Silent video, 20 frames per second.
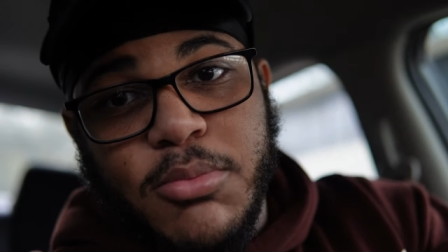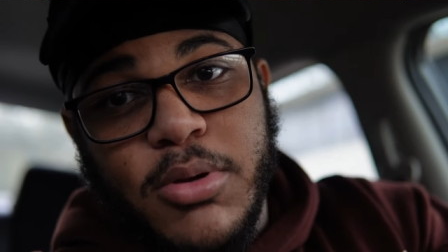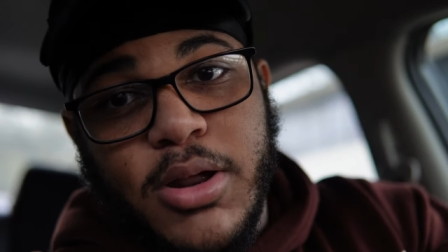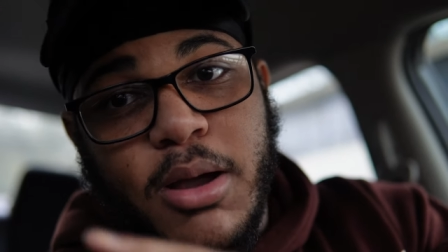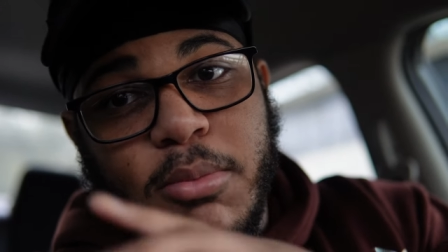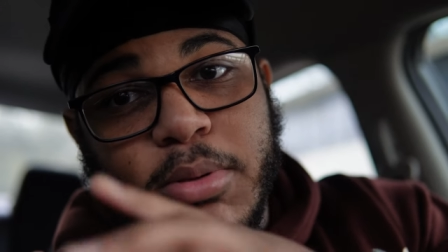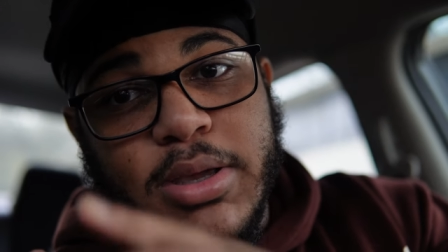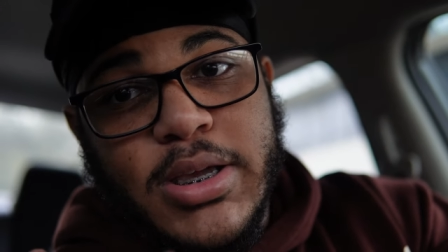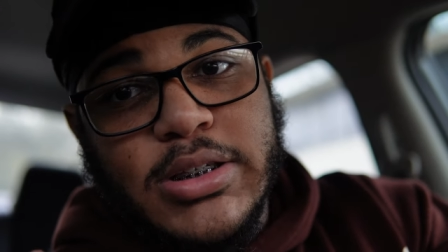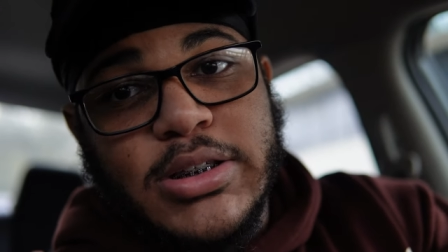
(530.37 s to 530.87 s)
But
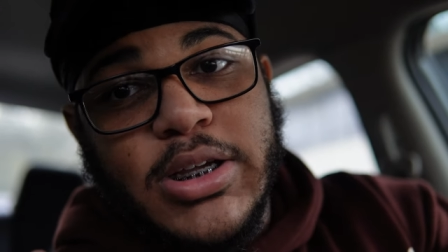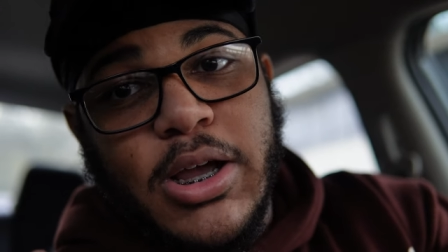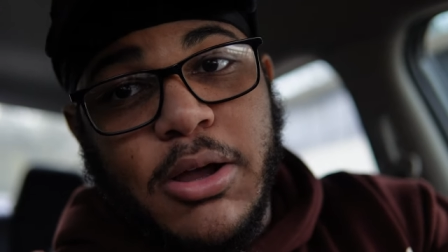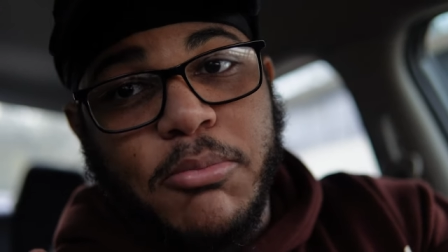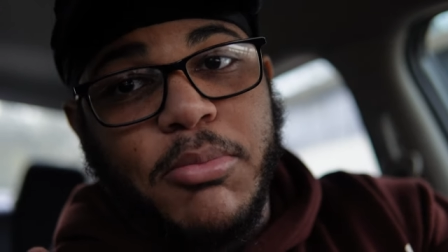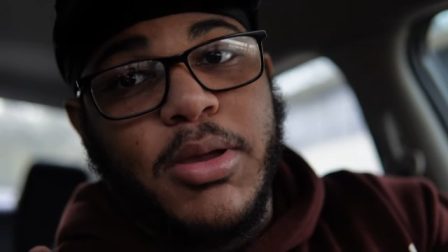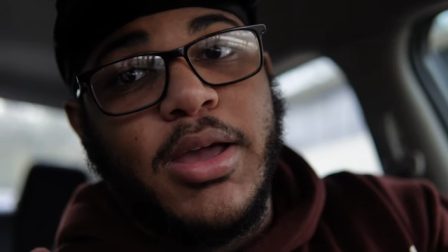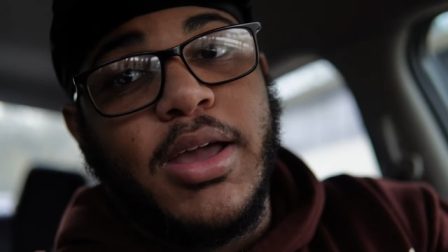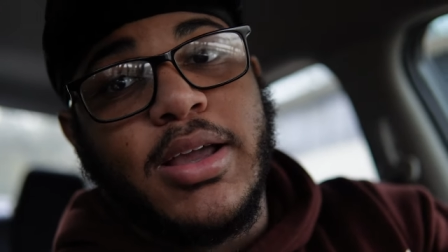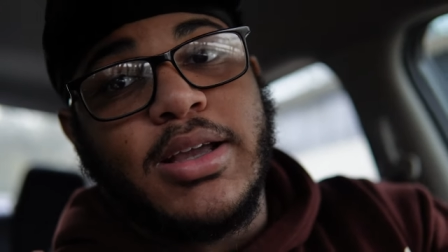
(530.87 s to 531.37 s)
I'm gonna hit y'all
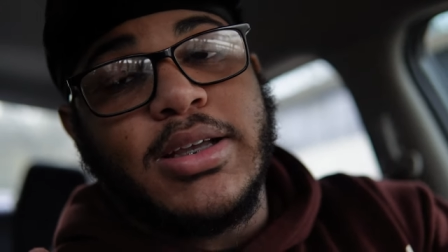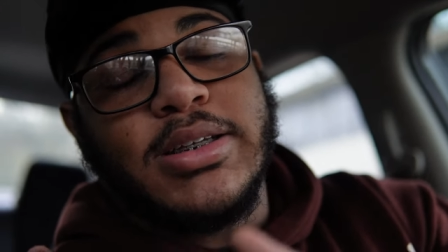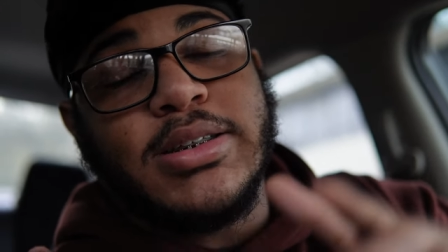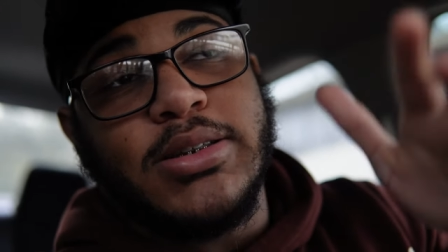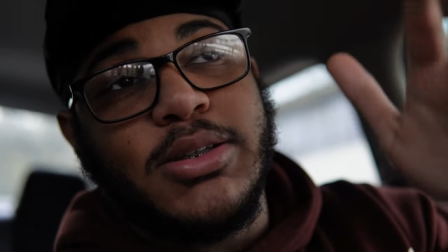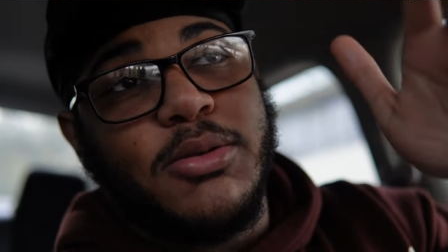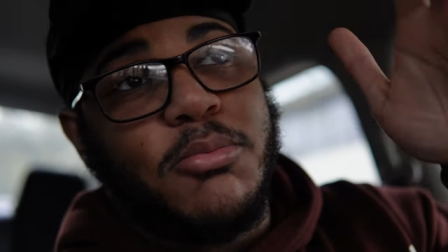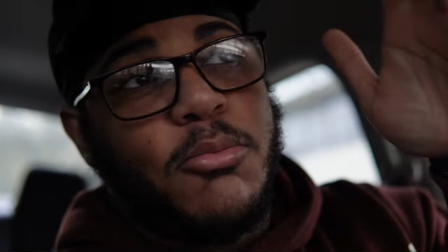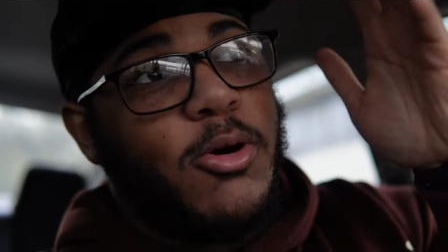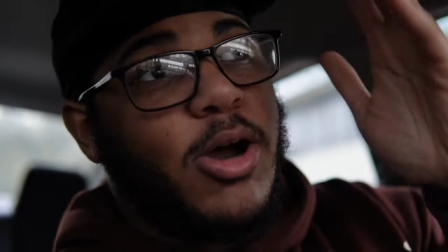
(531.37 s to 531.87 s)
back
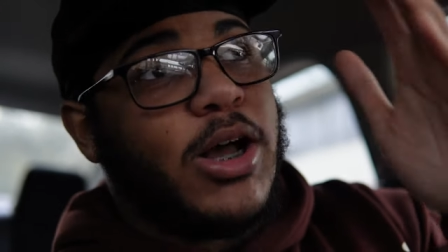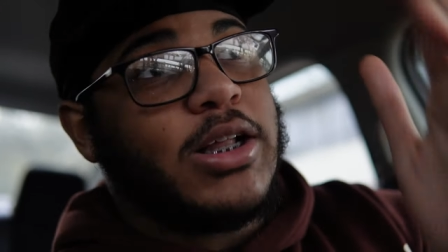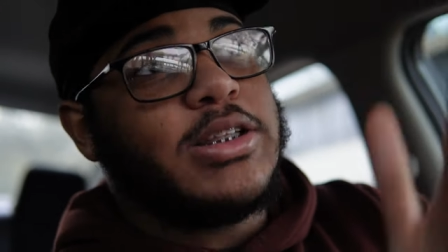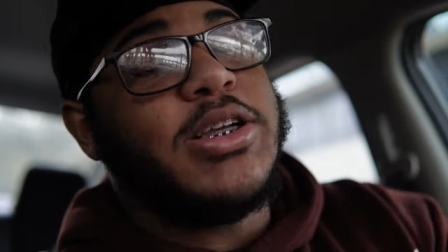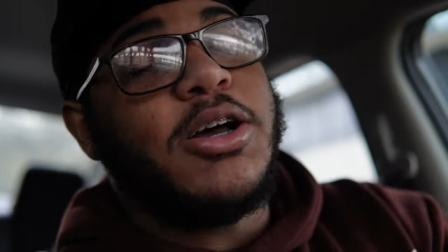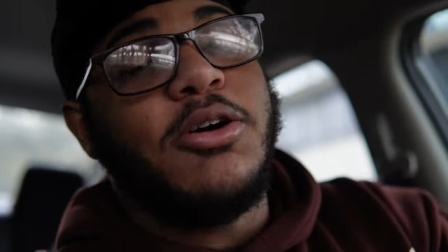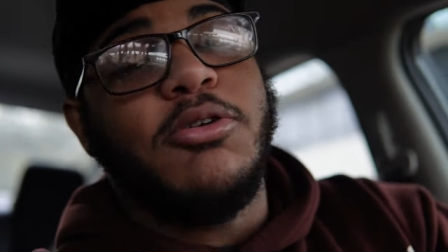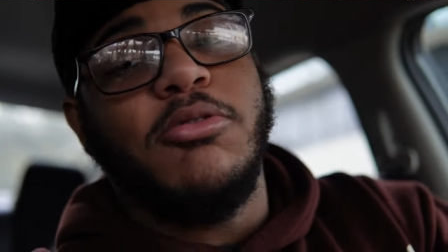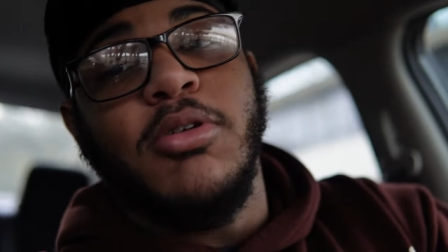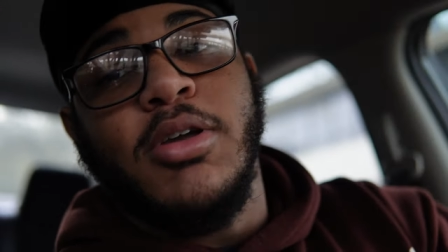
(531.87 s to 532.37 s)
because the more I
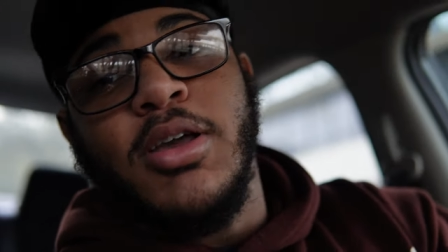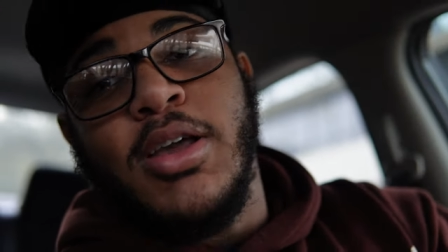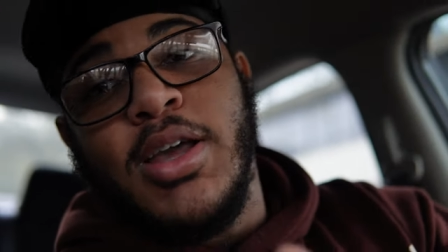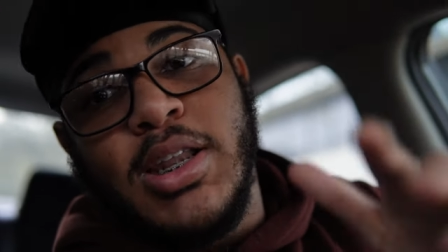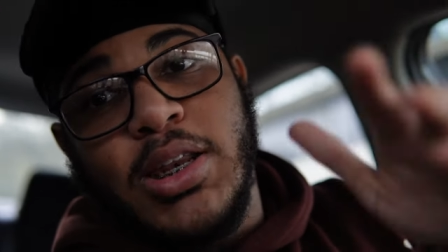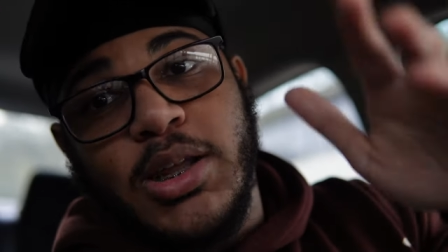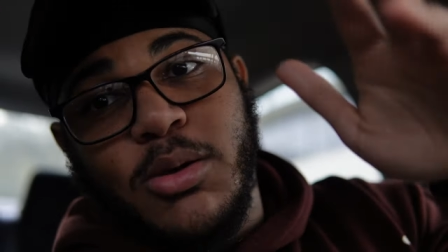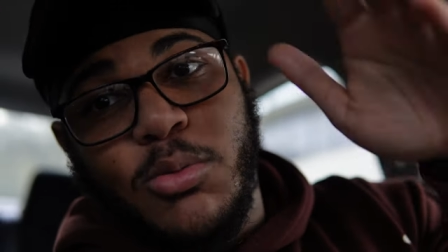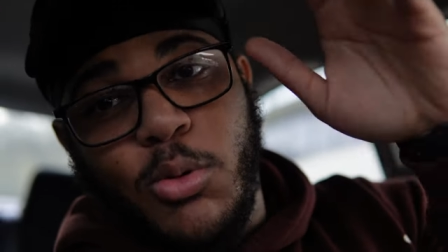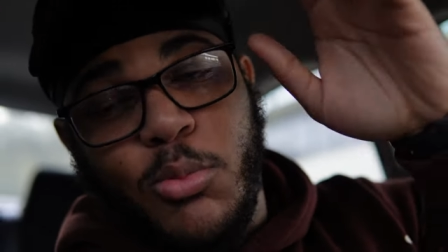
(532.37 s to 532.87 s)
talk,
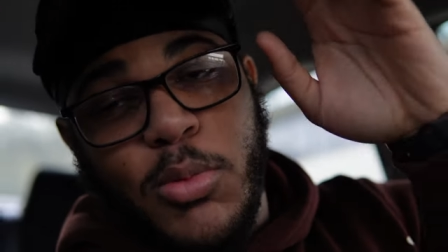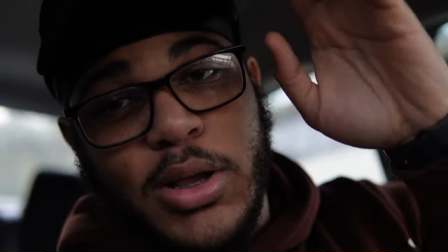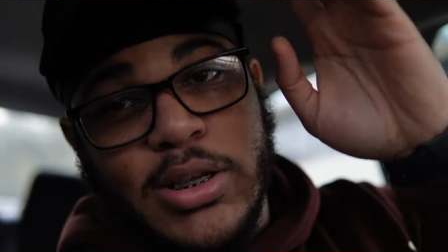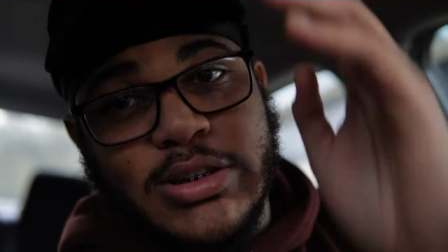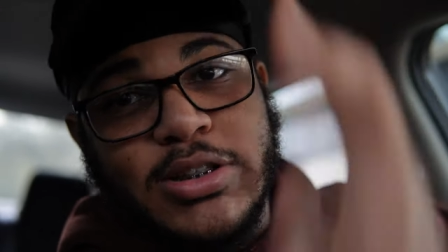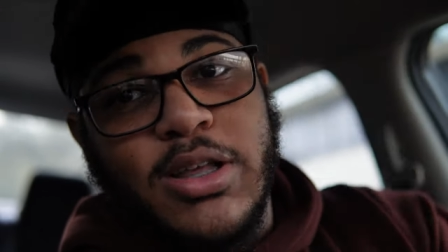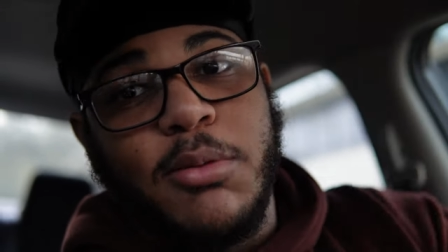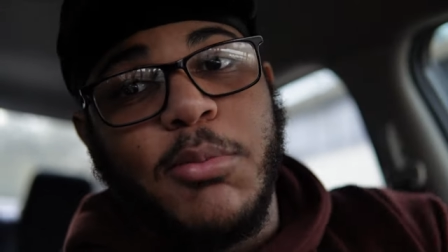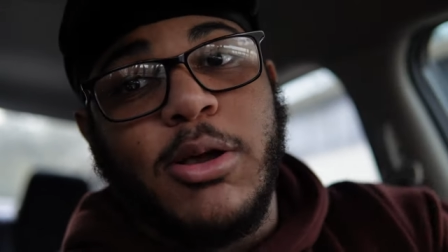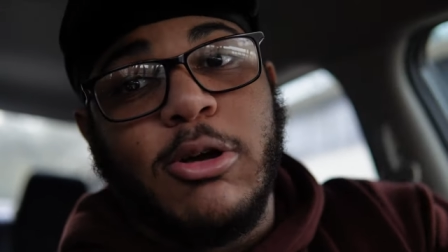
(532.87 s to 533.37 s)
the more my
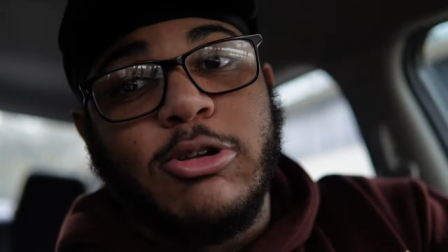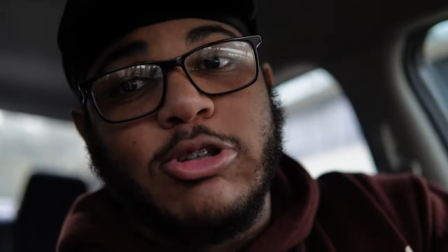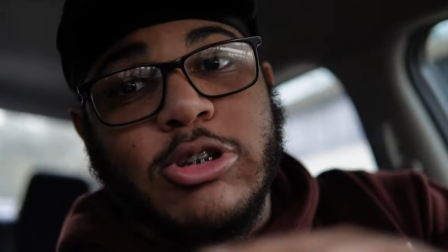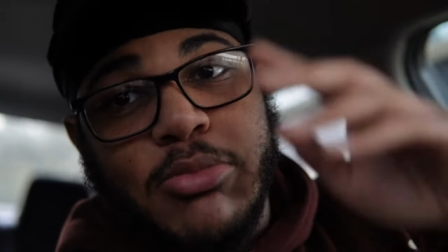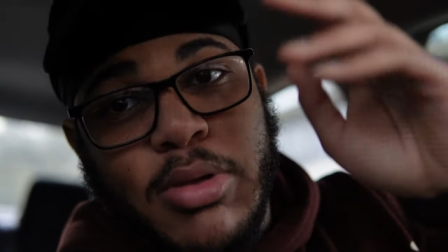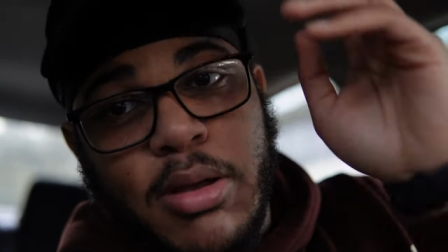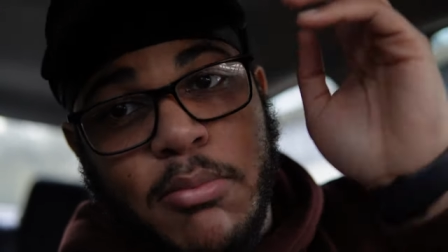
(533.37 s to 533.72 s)
stomach goes to